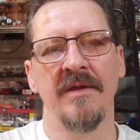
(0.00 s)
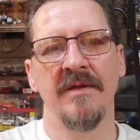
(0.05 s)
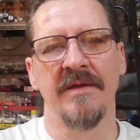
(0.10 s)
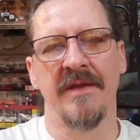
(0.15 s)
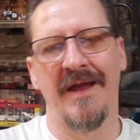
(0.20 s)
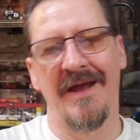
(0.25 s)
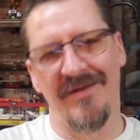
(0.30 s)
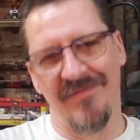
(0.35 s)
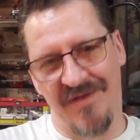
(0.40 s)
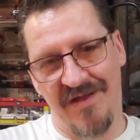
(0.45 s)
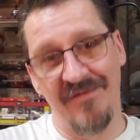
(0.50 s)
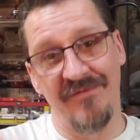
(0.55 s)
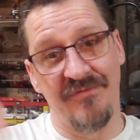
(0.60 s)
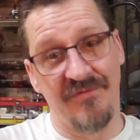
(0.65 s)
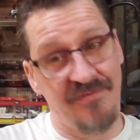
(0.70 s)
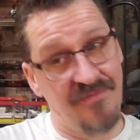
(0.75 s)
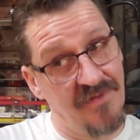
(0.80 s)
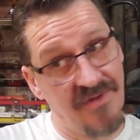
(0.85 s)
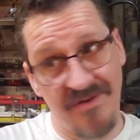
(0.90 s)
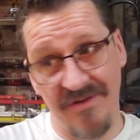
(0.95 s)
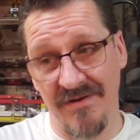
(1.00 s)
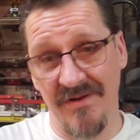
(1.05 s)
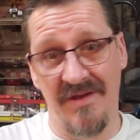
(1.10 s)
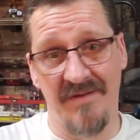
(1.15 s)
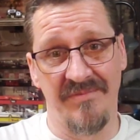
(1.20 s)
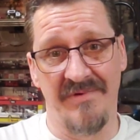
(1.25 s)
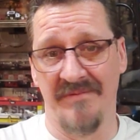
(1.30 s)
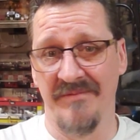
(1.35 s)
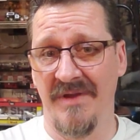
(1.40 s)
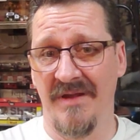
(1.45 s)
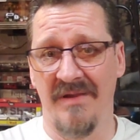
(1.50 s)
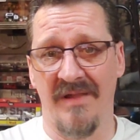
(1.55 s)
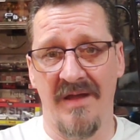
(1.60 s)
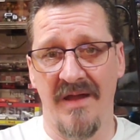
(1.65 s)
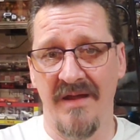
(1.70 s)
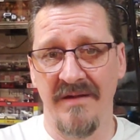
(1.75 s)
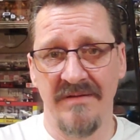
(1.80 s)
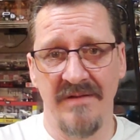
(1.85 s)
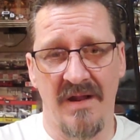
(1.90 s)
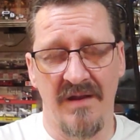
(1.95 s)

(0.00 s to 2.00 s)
Yeah, that look it up. I'm not lying.